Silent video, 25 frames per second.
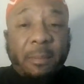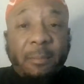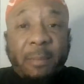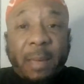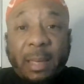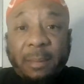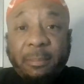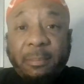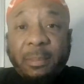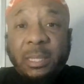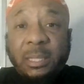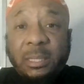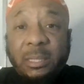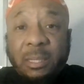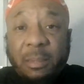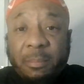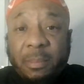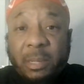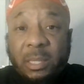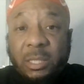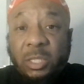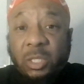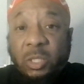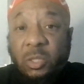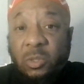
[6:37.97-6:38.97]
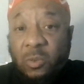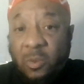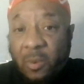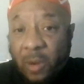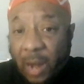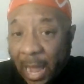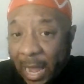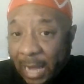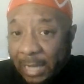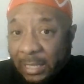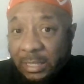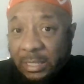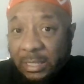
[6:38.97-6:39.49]
may be some
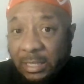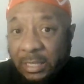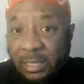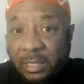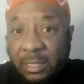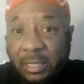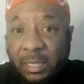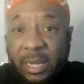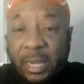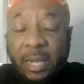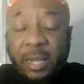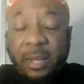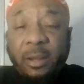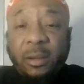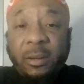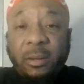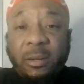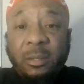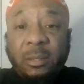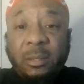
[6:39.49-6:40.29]
attraction there